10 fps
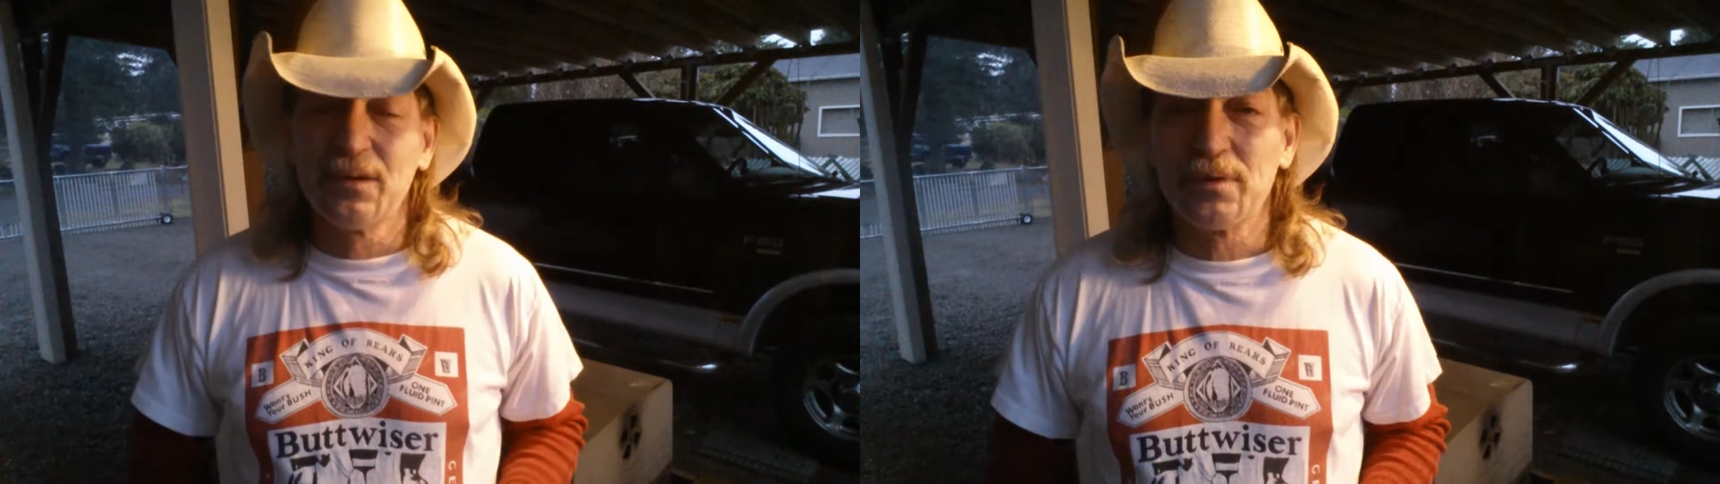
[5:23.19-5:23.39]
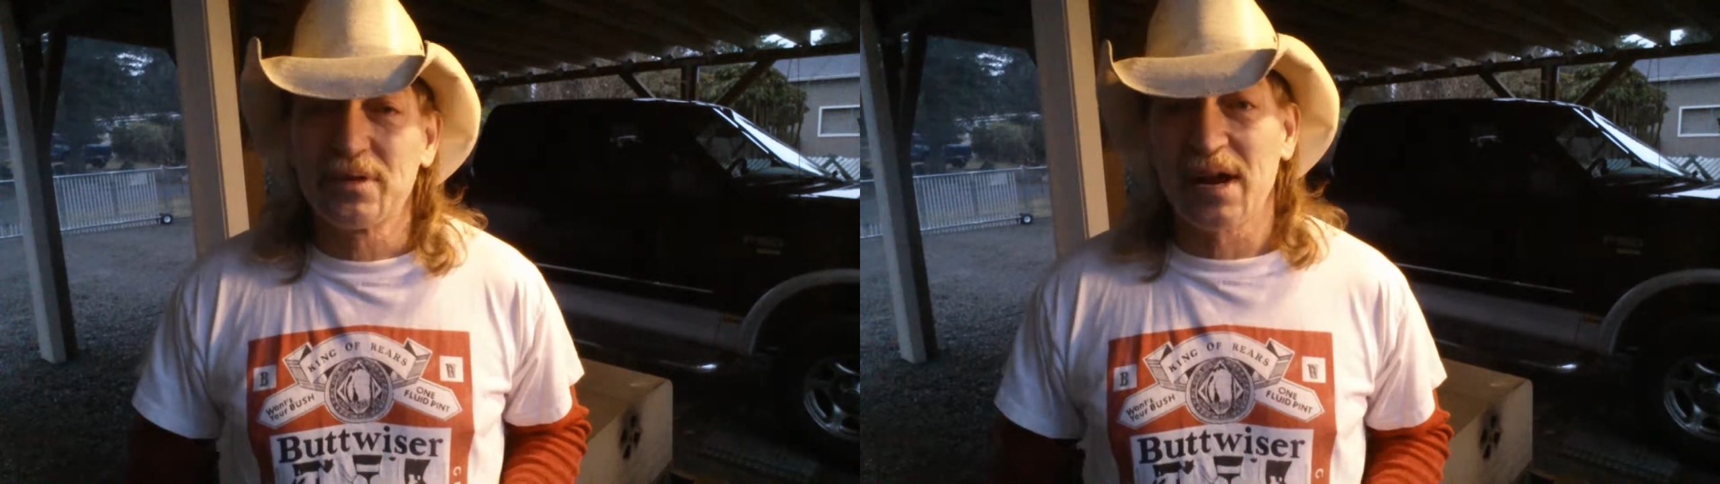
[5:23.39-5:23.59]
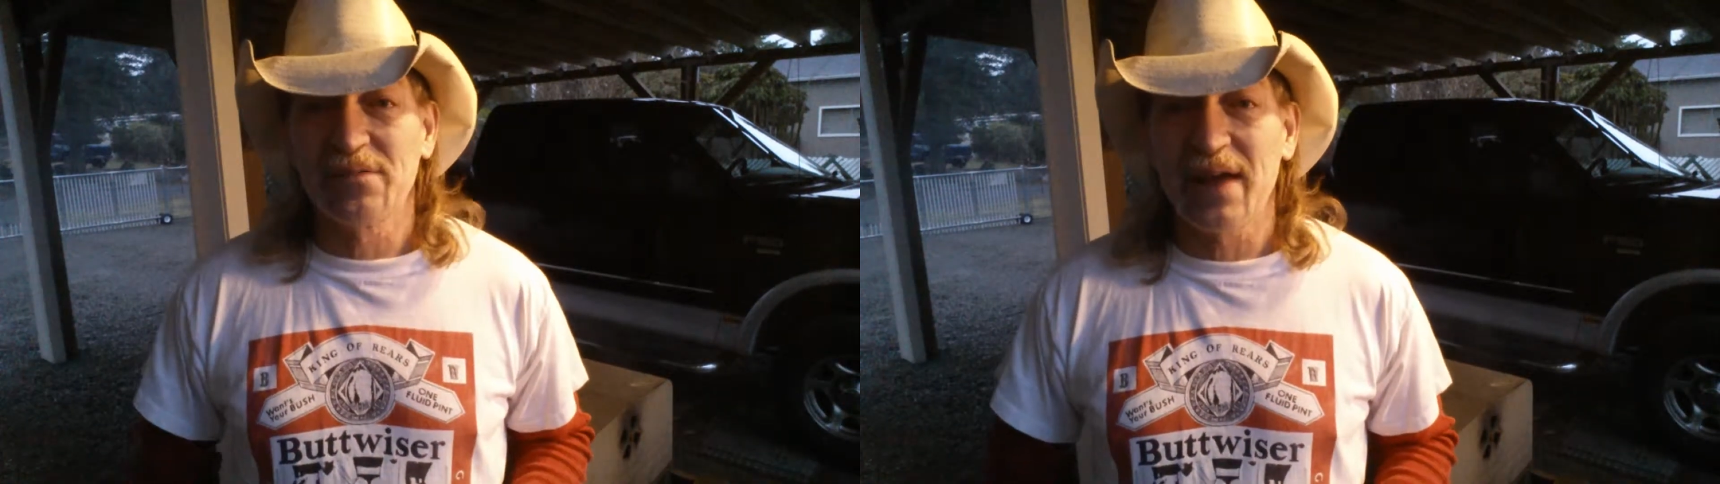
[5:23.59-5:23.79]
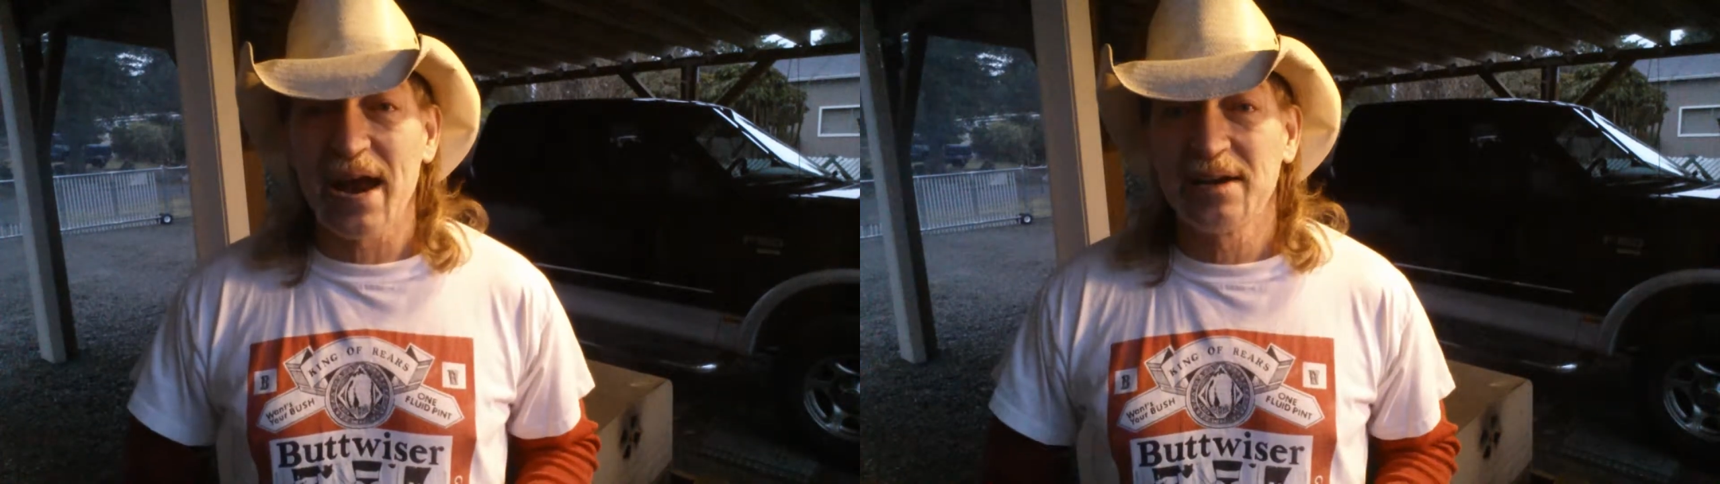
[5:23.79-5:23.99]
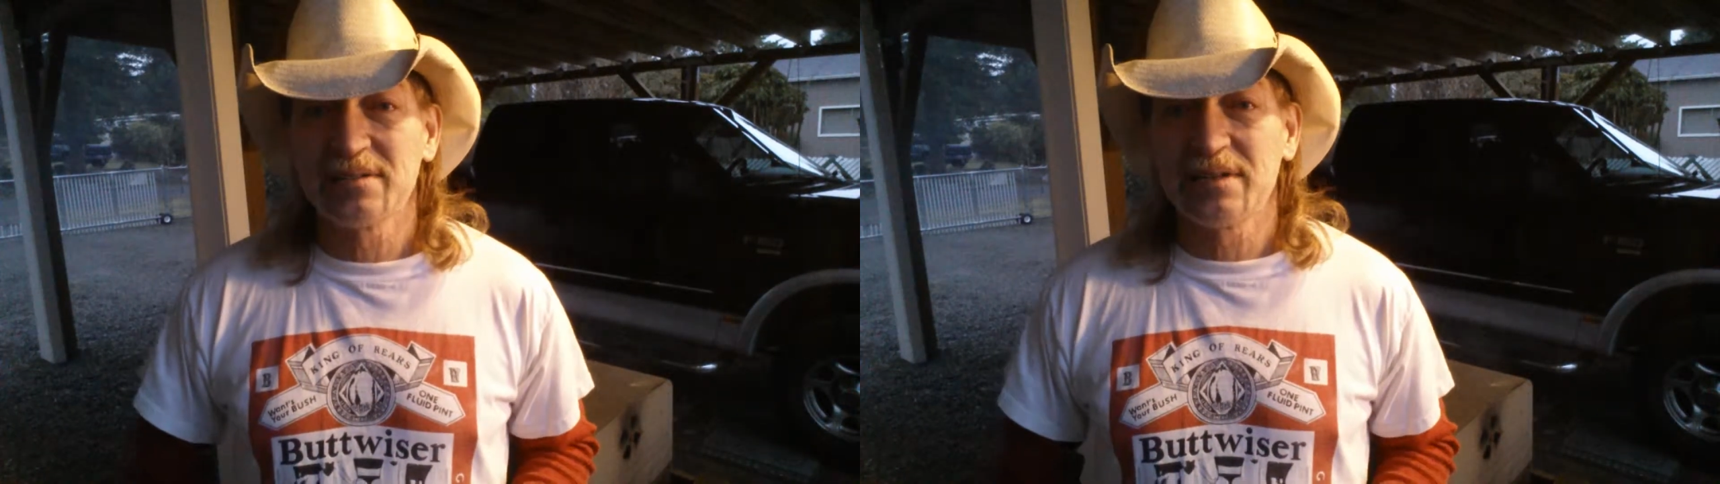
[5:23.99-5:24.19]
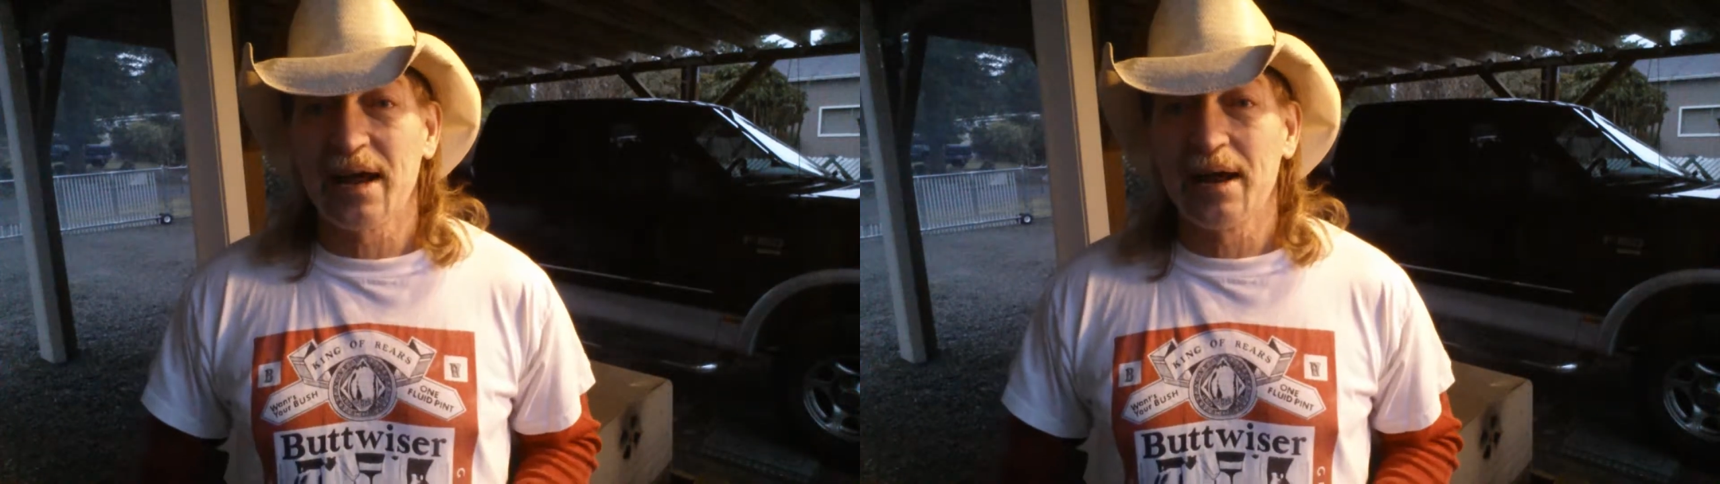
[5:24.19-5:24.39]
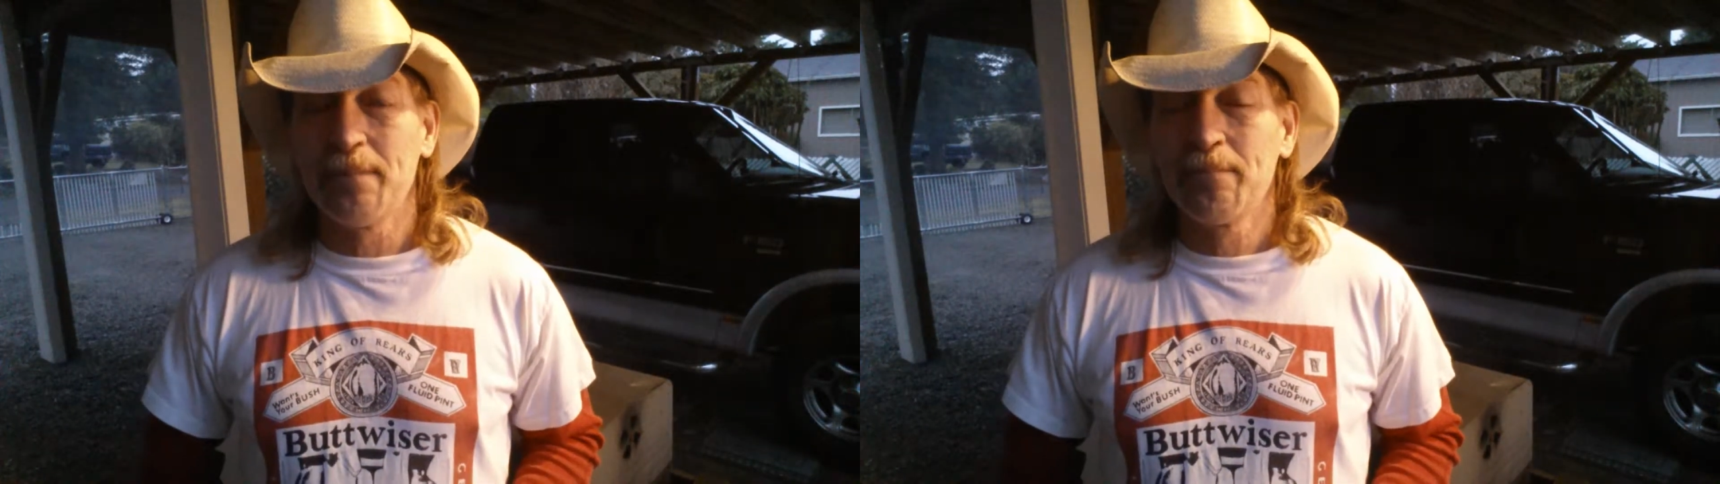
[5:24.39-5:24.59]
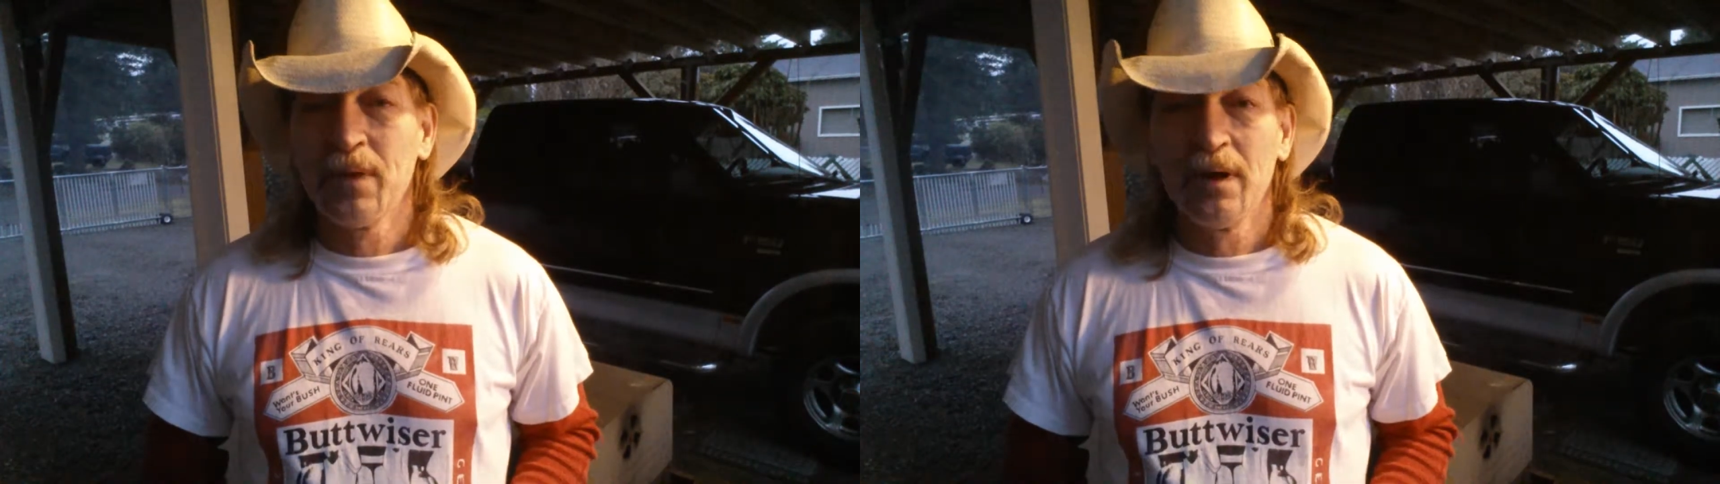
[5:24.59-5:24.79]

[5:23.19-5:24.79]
was in Afghanistan.